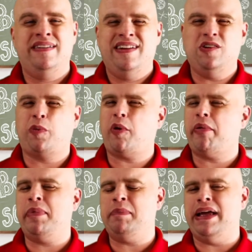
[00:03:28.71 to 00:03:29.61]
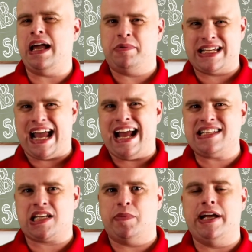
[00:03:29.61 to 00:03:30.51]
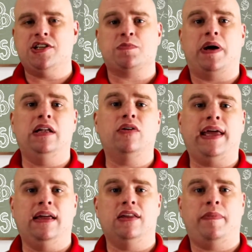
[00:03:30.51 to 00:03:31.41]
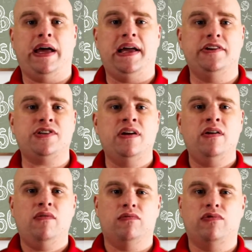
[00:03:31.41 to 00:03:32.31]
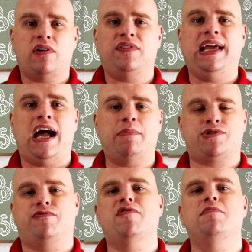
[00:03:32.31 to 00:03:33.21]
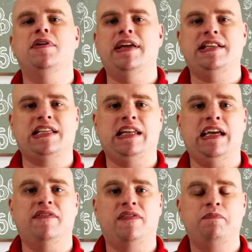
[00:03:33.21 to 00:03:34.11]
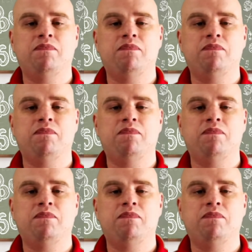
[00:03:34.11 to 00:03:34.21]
You'll probably be able to estimate just by looking at the page roughly how much room you need to leave.